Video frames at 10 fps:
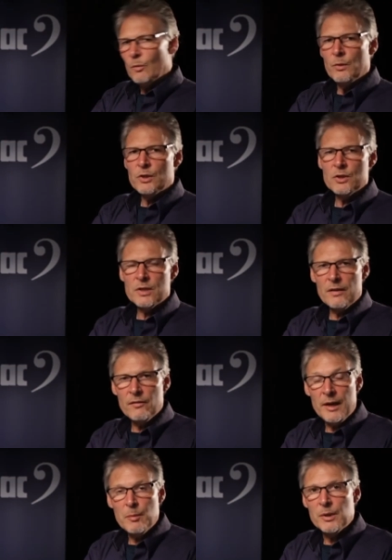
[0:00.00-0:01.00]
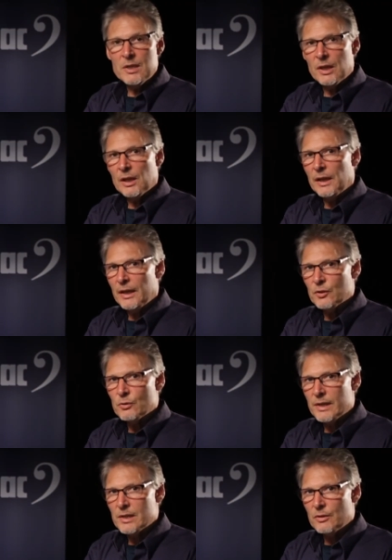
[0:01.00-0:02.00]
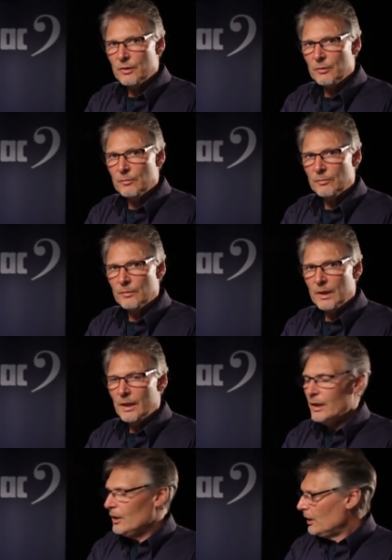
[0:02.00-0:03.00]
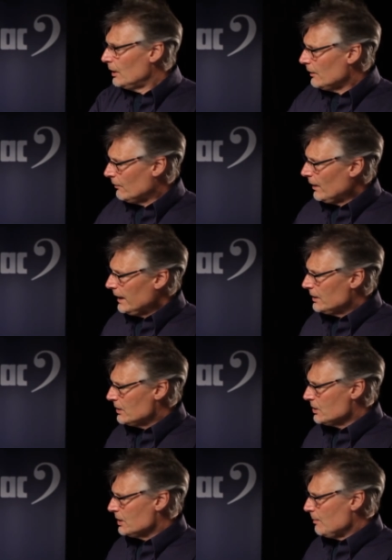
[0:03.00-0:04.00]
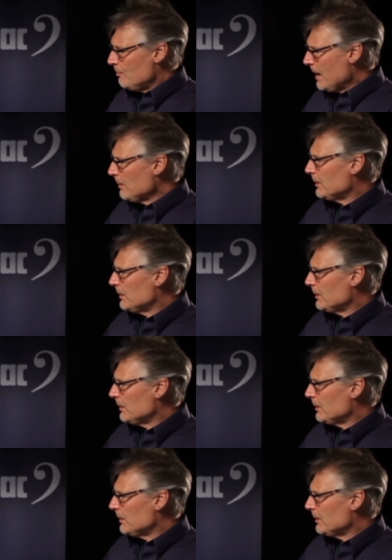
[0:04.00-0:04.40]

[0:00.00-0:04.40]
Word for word: which is of any particular interest to you. The faders map